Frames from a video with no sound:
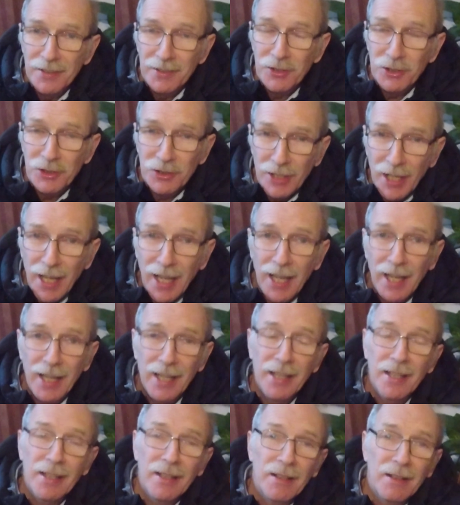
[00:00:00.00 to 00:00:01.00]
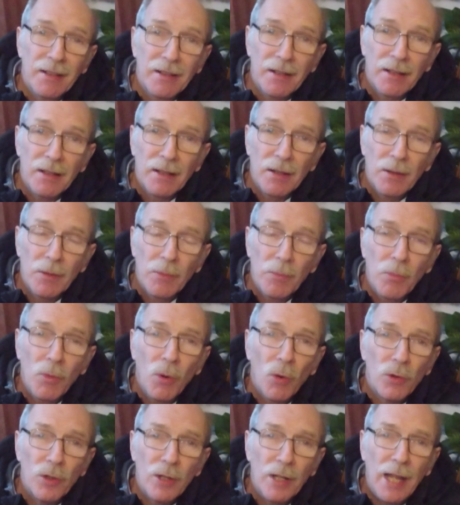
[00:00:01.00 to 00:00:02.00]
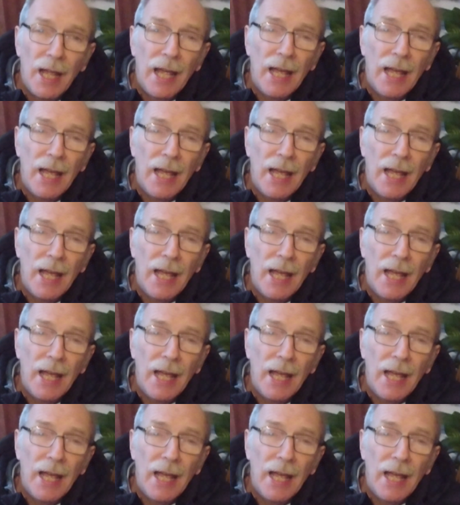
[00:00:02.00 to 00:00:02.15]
Today, more than